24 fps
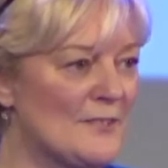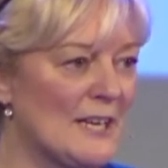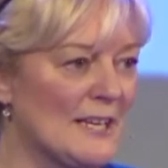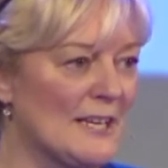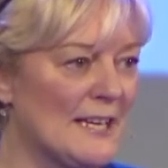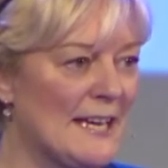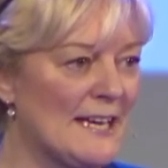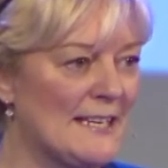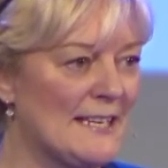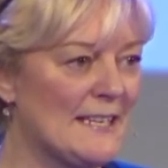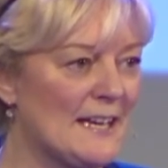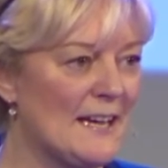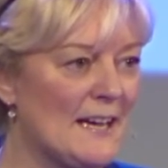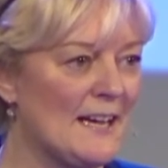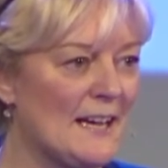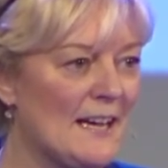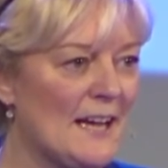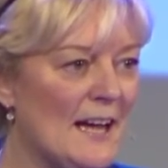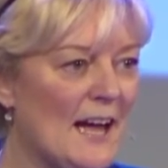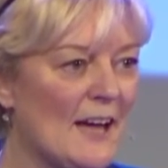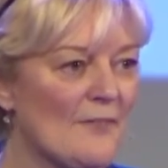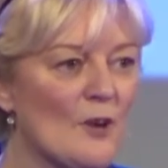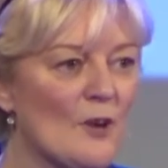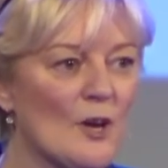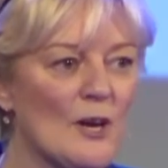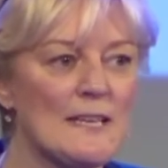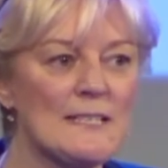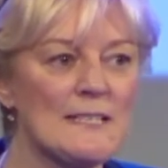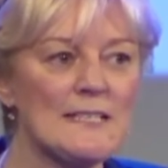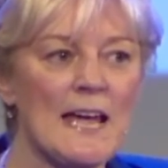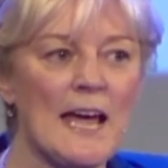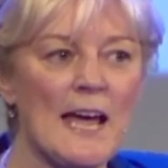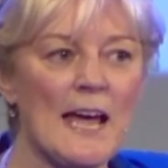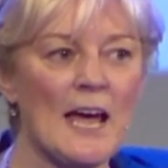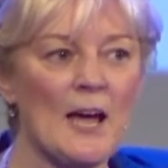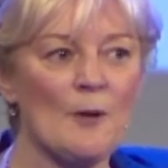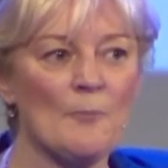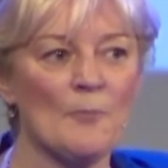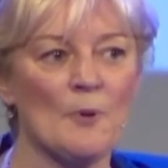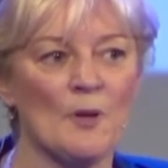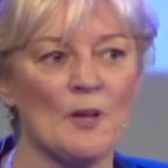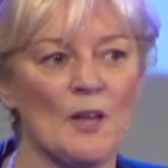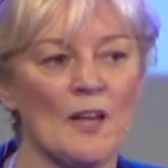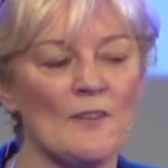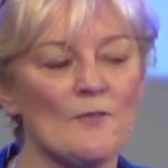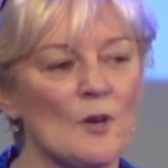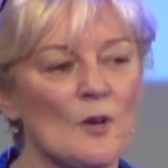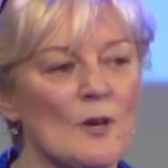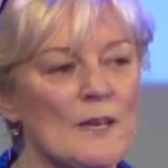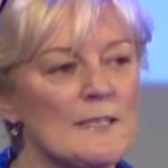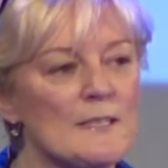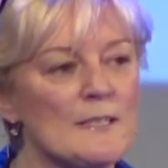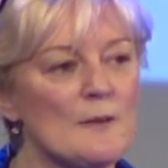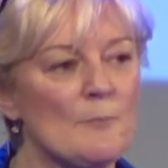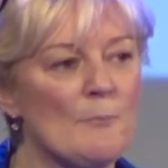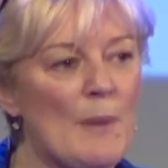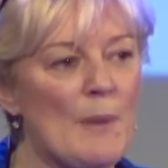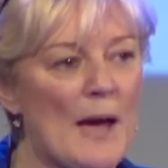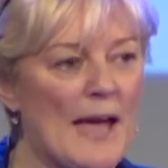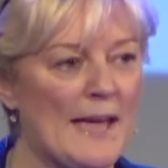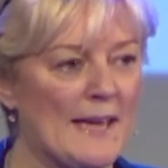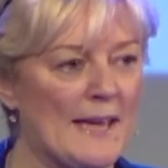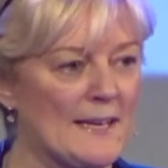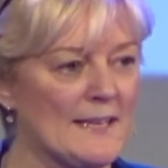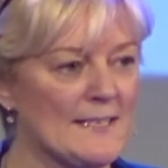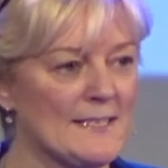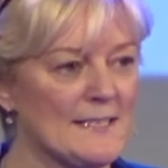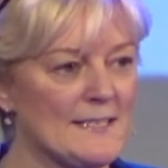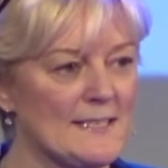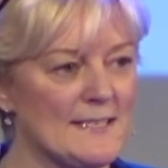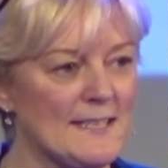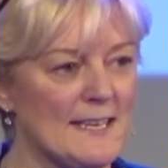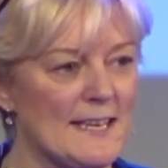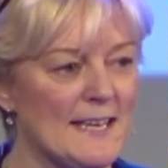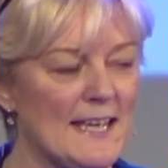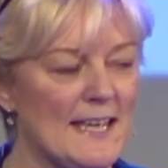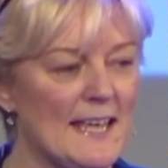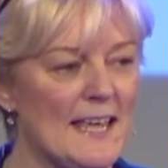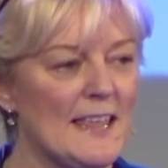done it. I've gone into Apple. I've gone into banks.